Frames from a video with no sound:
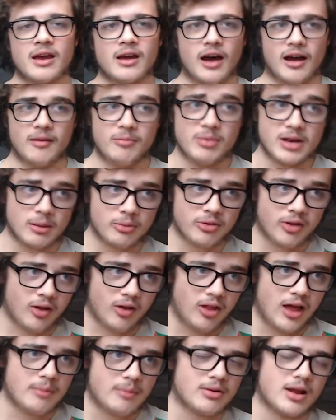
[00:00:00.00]
I've been able to
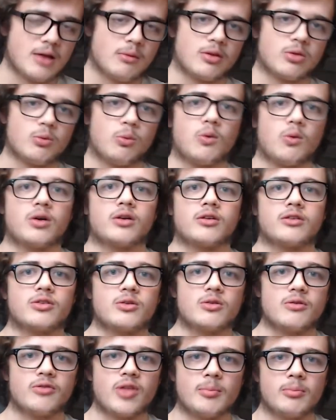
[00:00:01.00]
collaborate with one or two
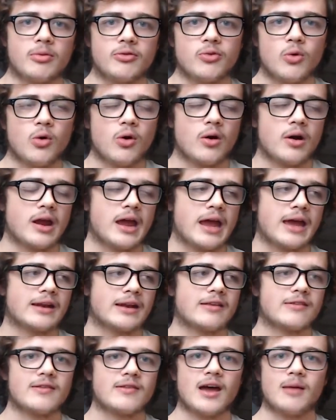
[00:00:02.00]
of them before, and
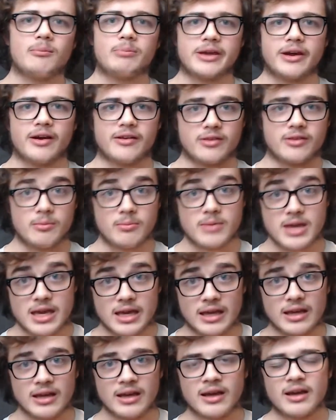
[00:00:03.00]
it's not because of
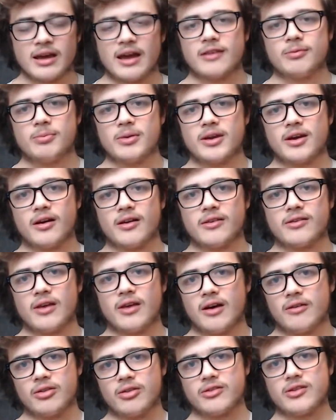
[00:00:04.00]
me, it's because
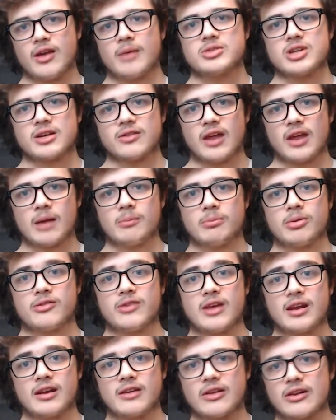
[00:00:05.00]
of the subject that I'm
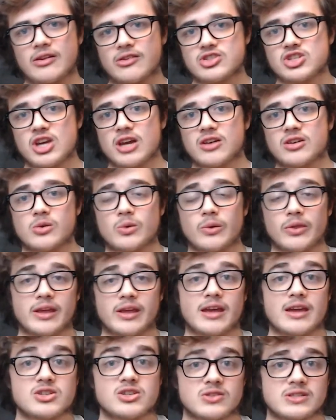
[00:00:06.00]
presenting that is genuinely
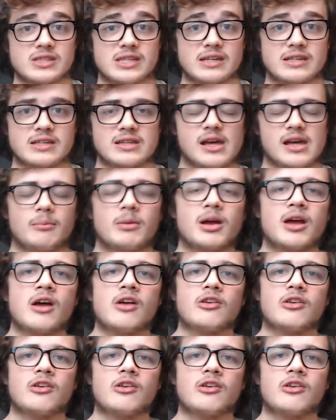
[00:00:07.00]
interested to them.